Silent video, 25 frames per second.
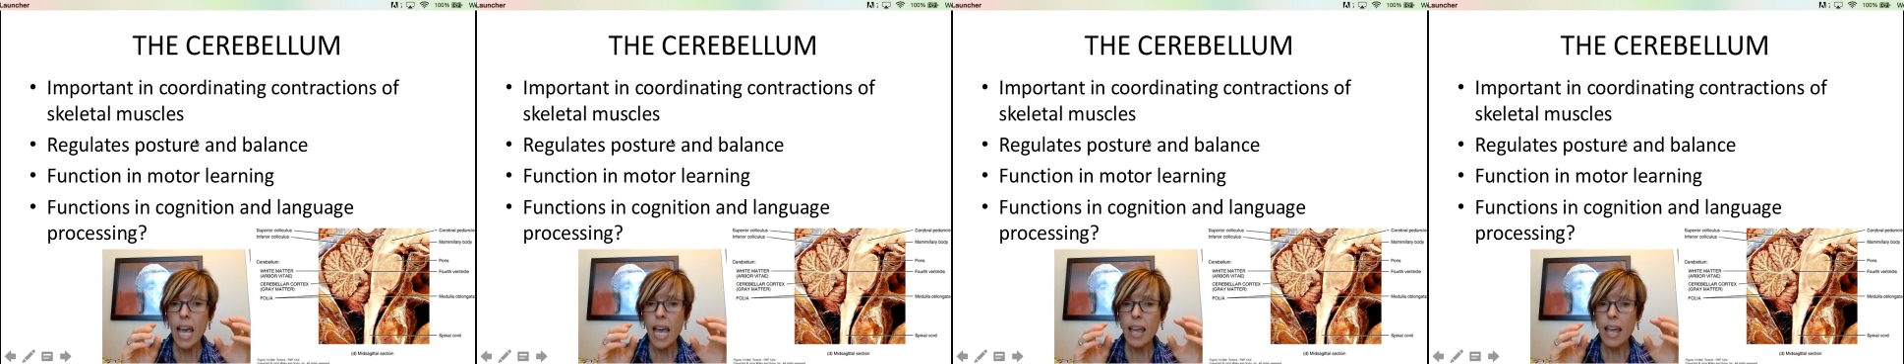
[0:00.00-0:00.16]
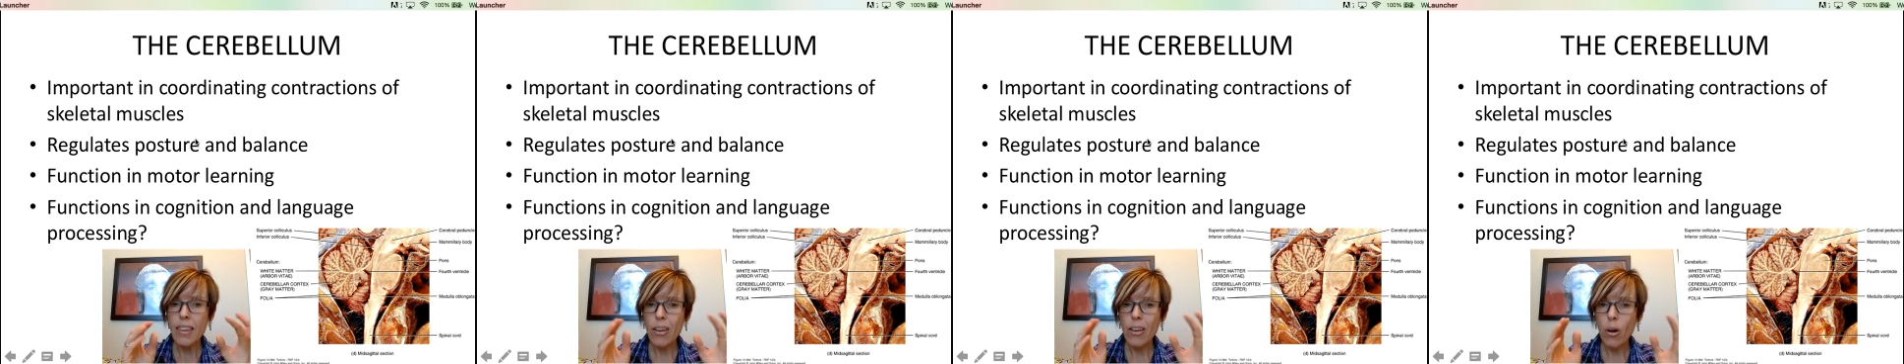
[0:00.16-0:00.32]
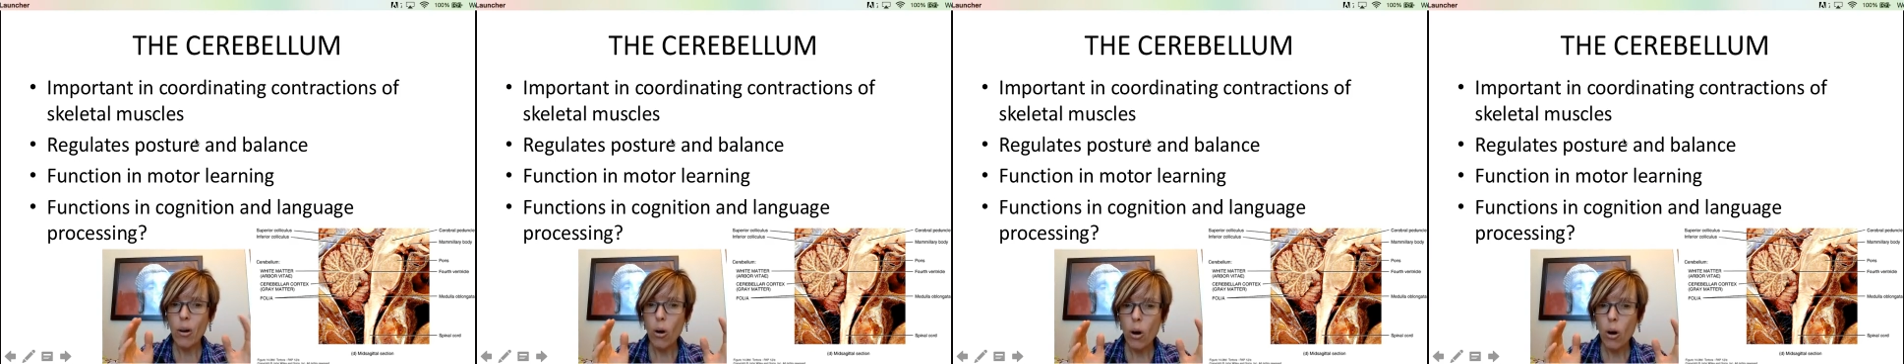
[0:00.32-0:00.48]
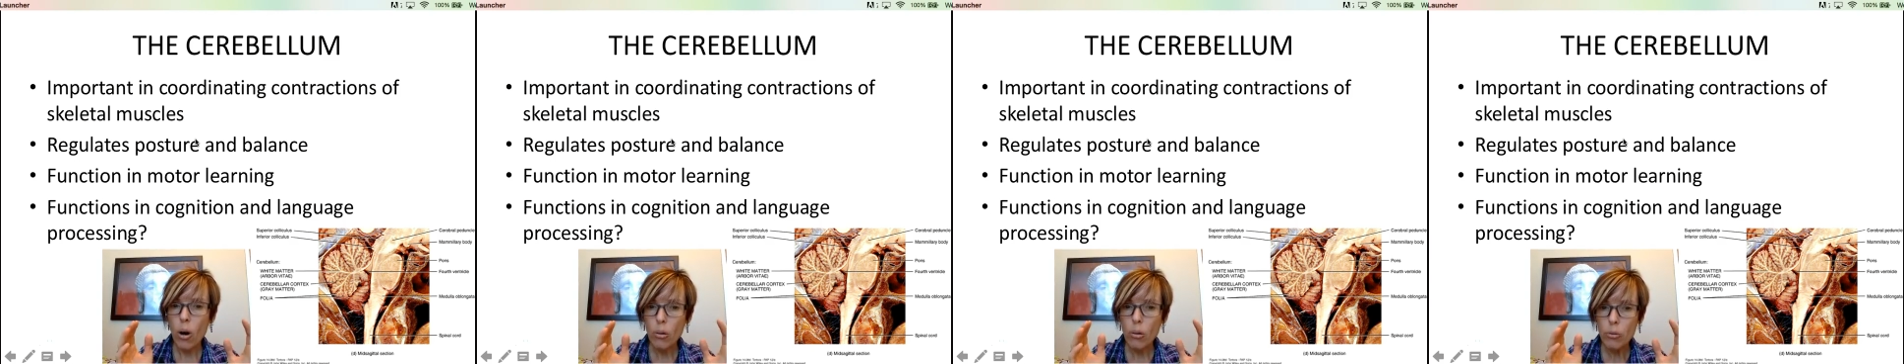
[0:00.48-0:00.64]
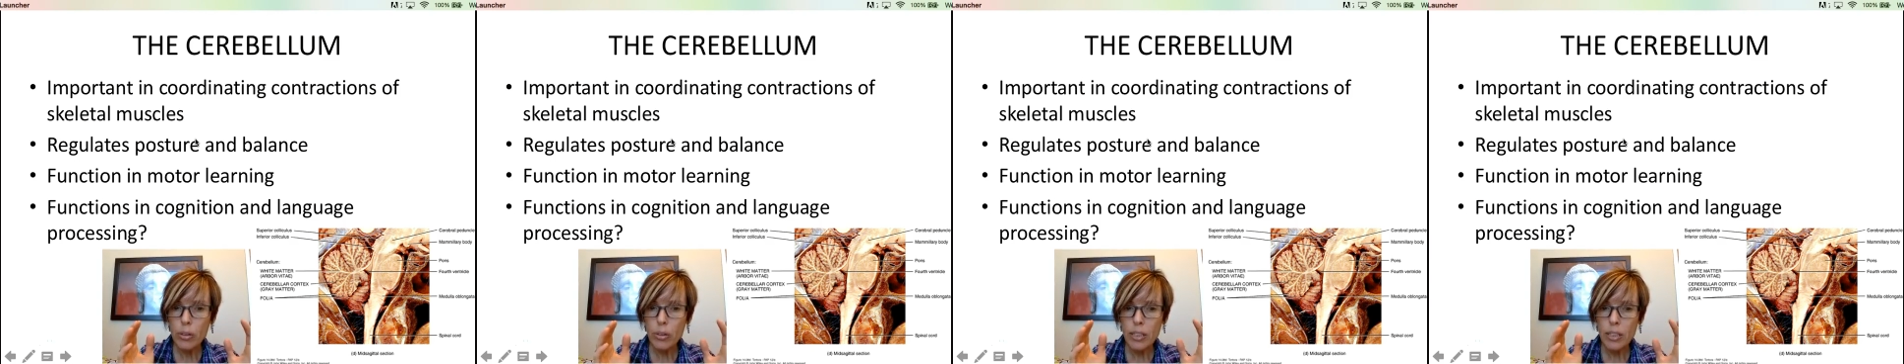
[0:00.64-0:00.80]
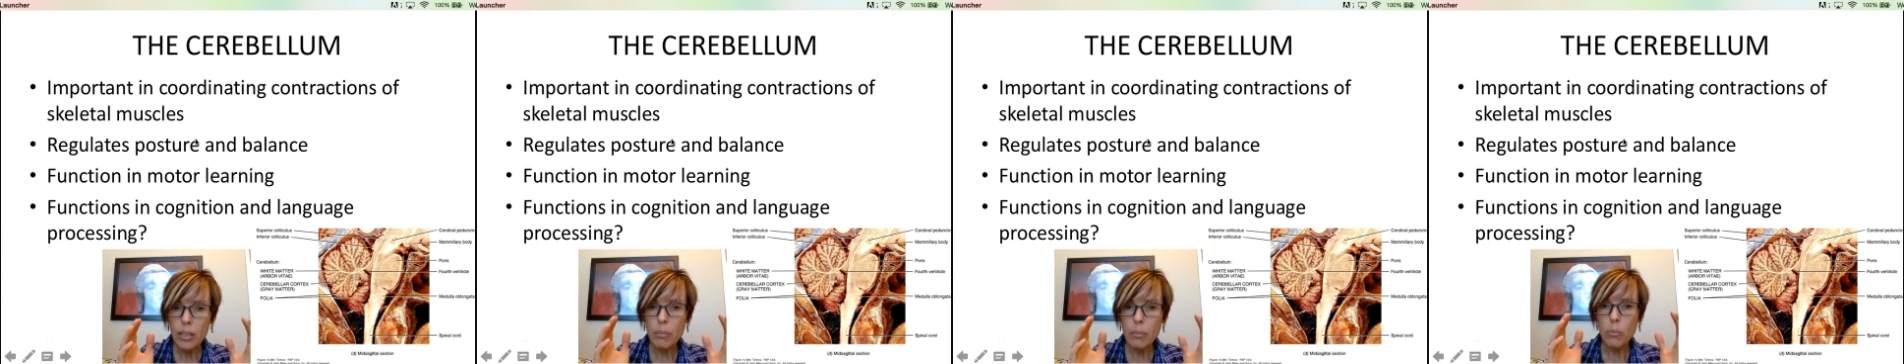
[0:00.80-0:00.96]
and they all
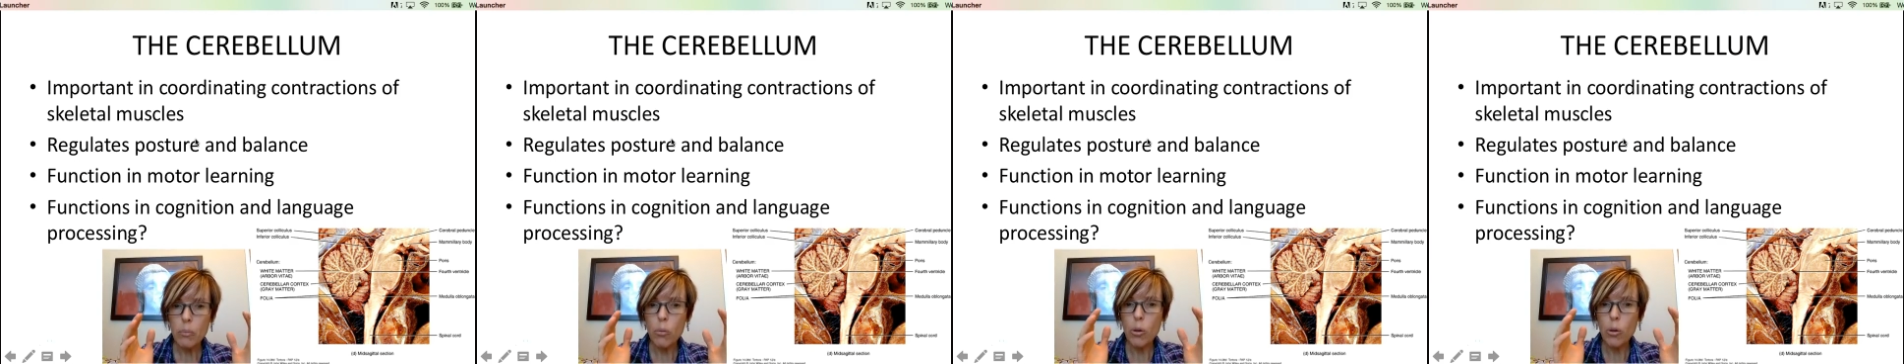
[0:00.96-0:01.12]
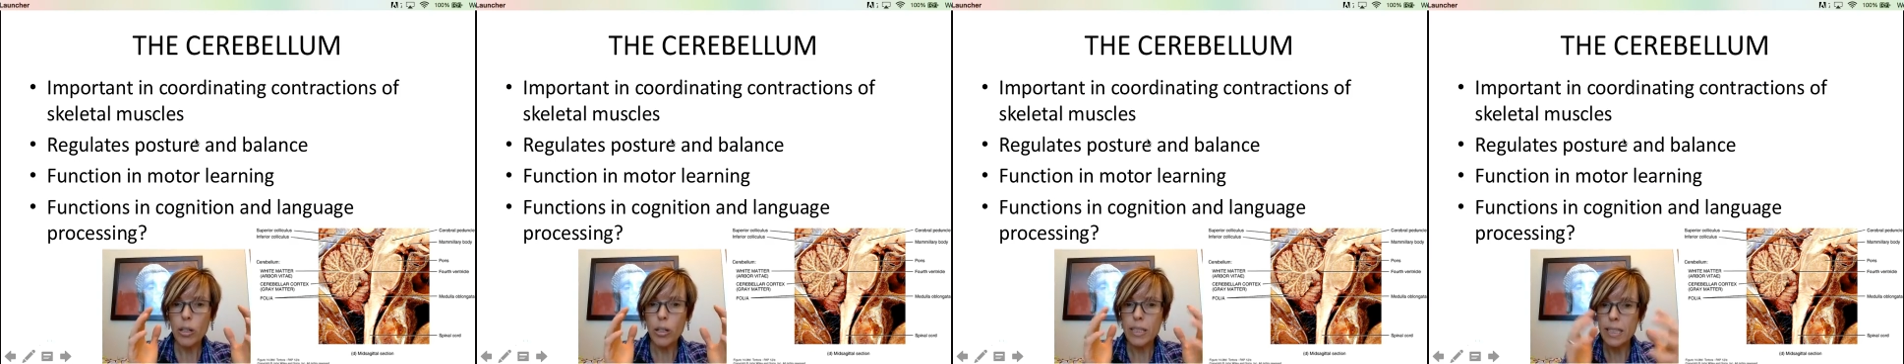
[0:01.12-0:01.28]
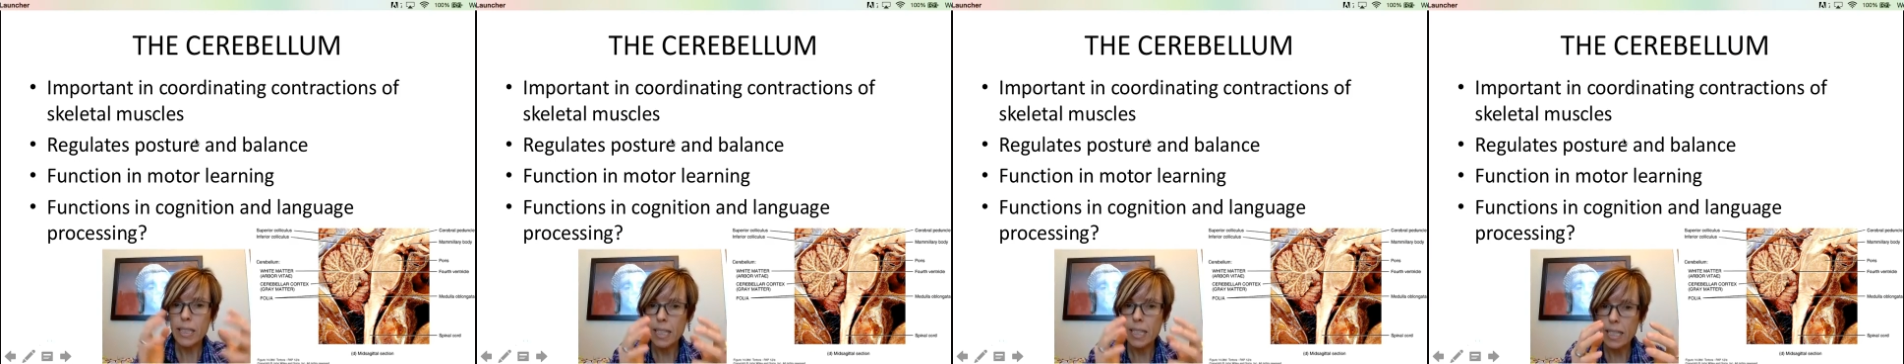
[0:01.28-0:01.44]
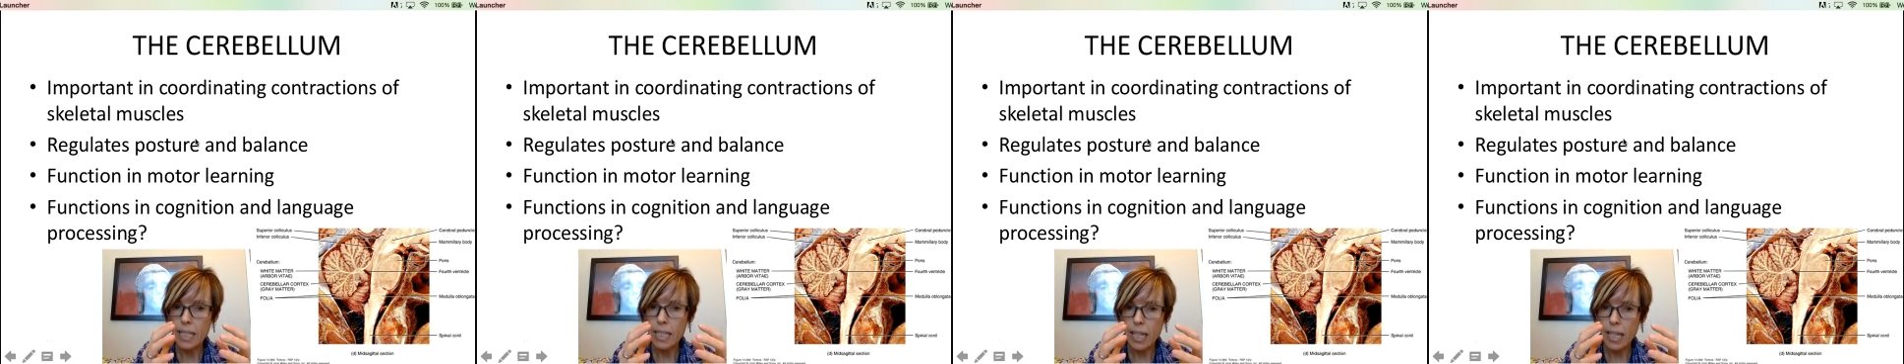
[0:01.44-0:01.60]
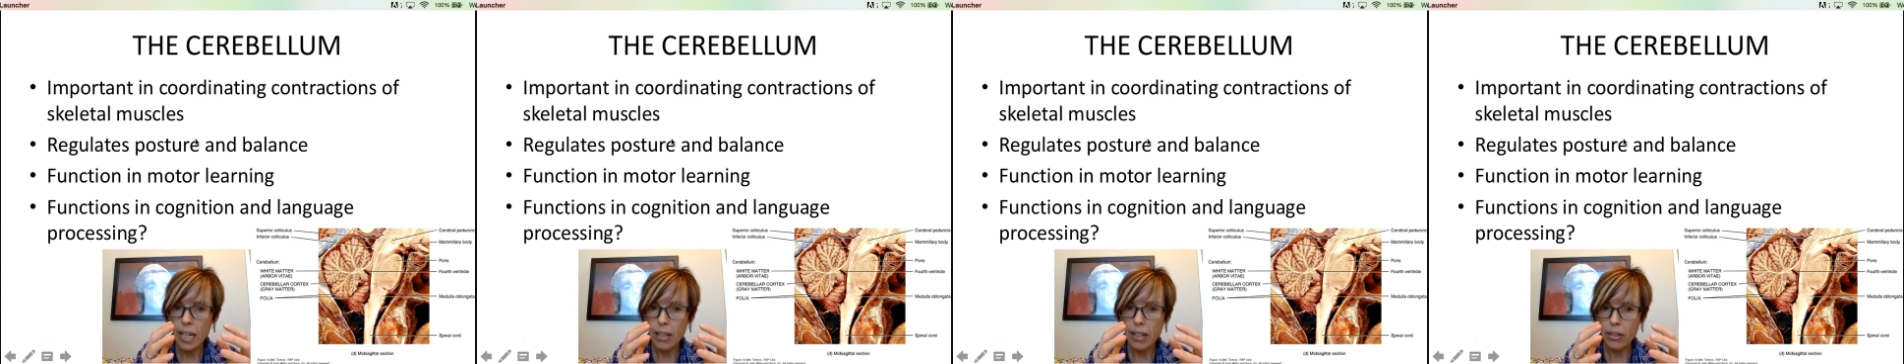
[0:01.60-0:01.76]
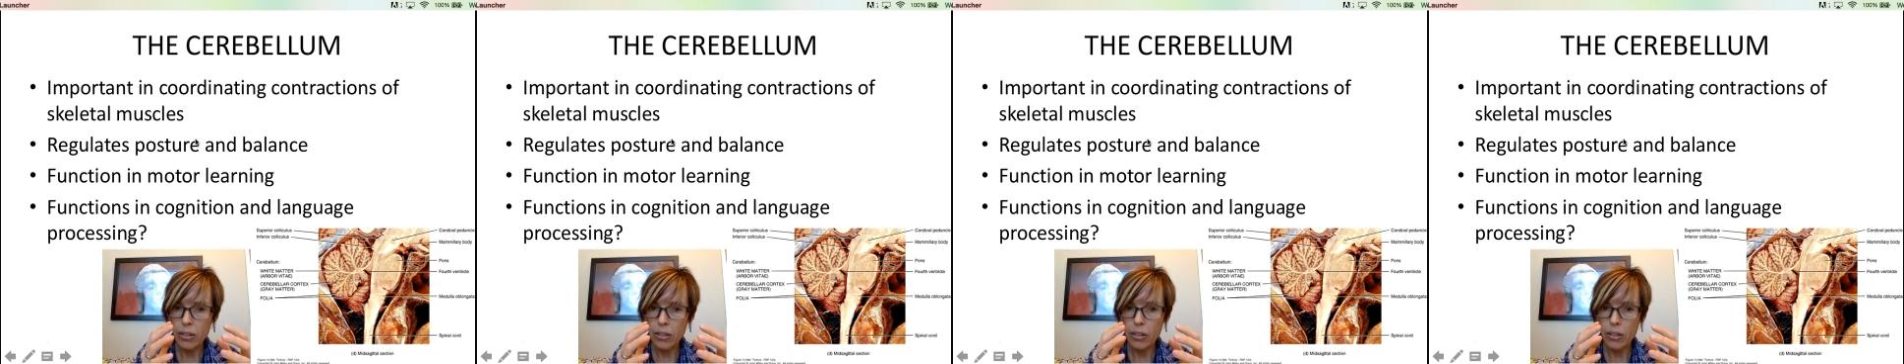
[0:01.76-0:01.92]
really work
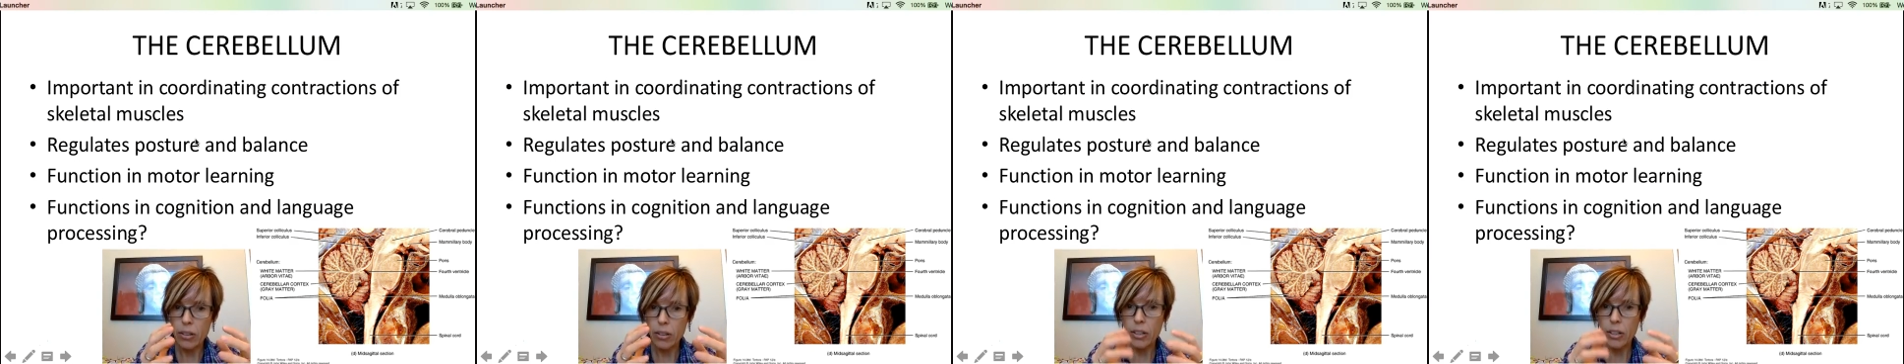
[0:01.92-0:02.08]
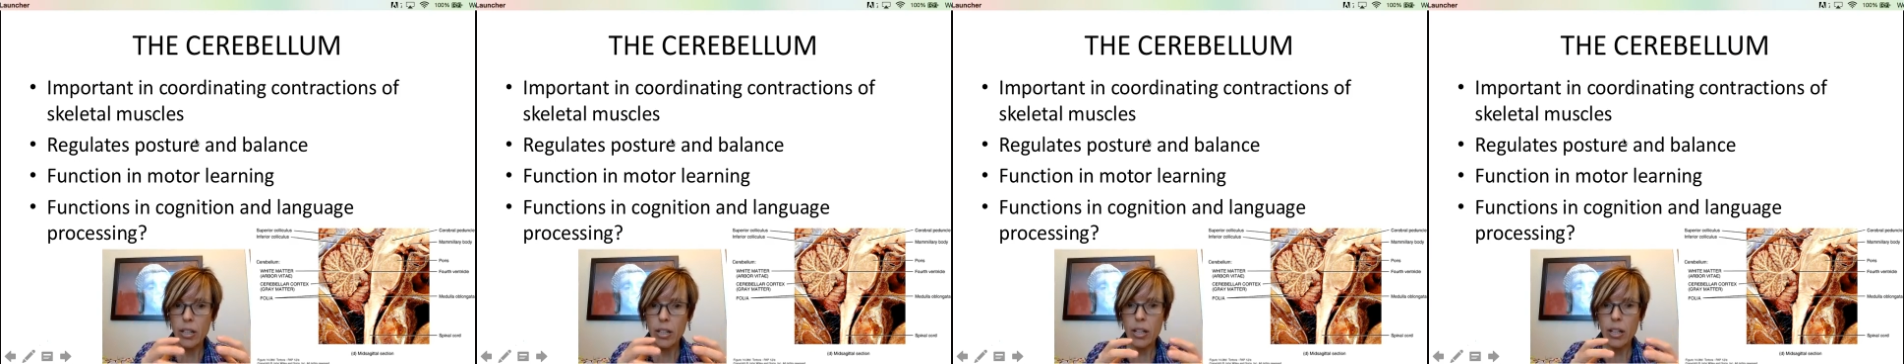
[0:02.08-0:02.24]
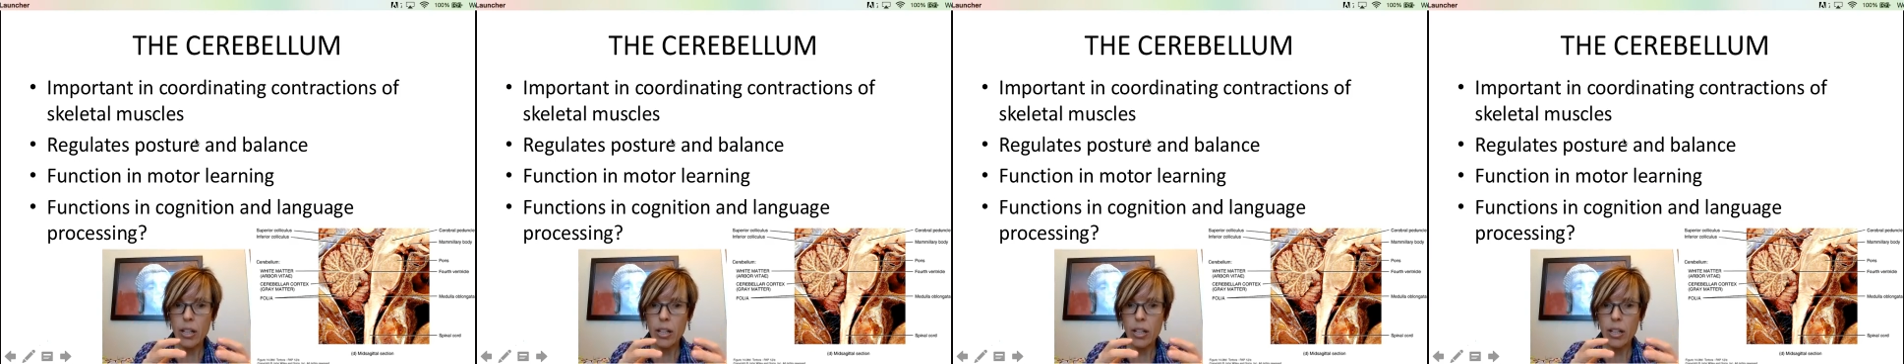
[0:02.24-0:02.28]
together